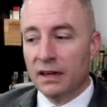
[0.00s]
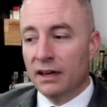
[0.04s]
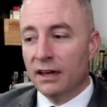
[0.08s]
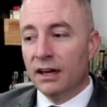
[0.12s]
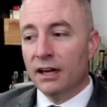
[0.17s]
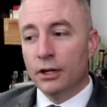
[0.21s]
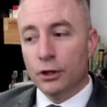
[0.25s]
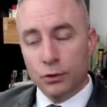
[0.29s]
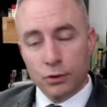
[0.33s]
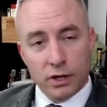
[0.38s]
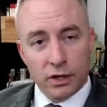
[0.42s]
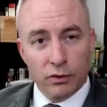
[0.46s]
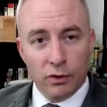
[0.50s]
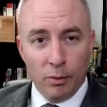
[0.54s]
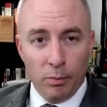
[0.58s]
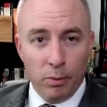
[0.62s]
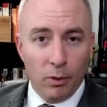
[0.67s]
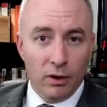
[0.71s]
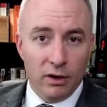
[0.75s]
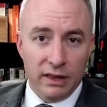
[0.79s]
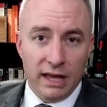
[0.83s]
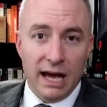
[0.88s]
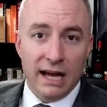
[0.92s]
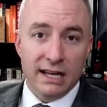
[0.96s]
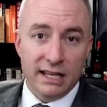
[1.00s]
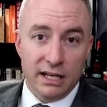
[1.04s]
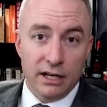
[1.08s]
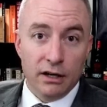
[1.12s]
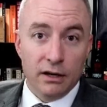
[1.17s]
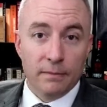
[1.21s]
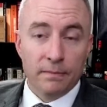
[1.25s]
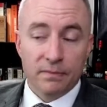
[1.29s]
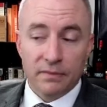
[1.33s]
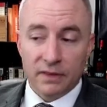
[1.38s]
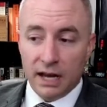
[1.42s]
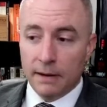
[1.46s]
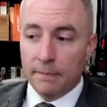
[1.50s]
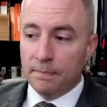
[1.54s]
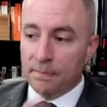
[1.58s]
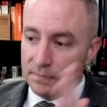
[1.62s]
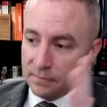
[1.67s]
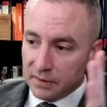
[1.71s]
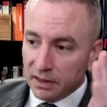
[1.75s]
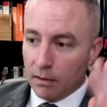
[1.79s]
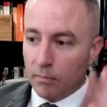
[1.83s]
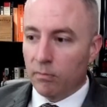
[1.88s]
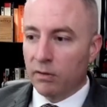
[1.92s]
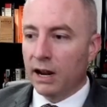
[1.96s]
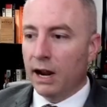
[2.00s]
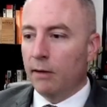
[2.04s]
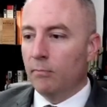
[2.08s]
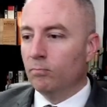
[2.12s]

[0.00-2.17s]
You can report that here, okay? Okay,